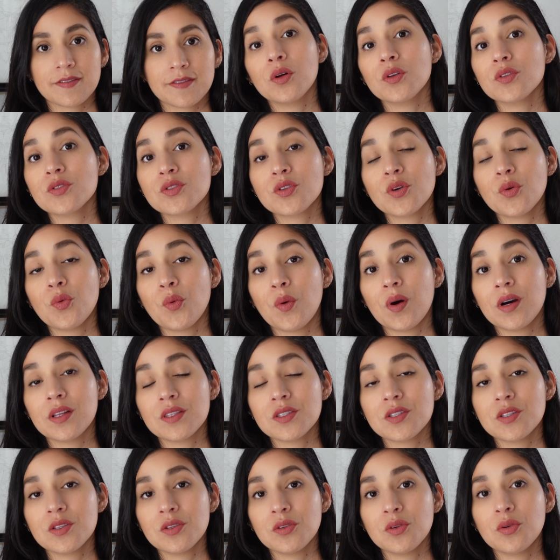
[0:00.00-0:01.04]
Also want
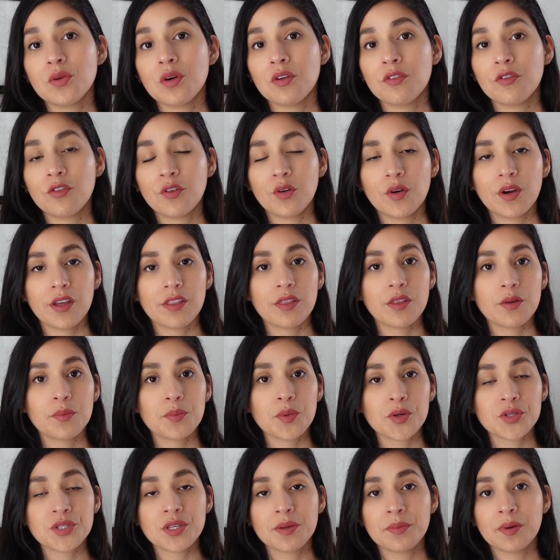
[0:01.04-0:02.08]
to avoid the
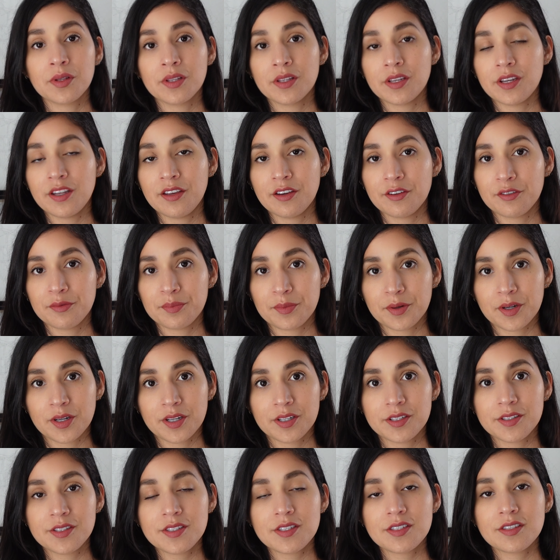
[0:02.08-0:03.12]
possibility of
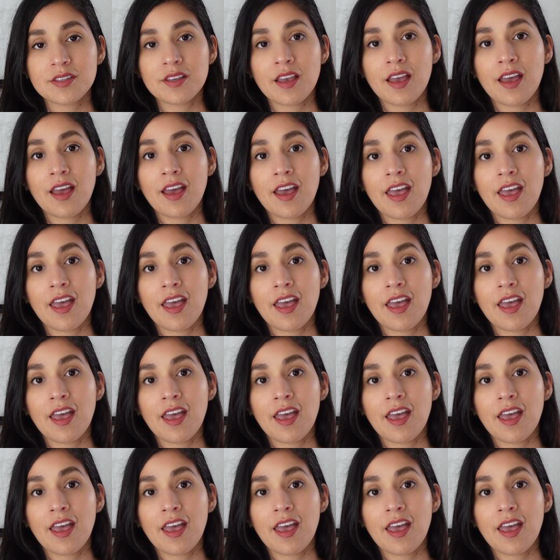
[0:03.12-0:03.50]
burns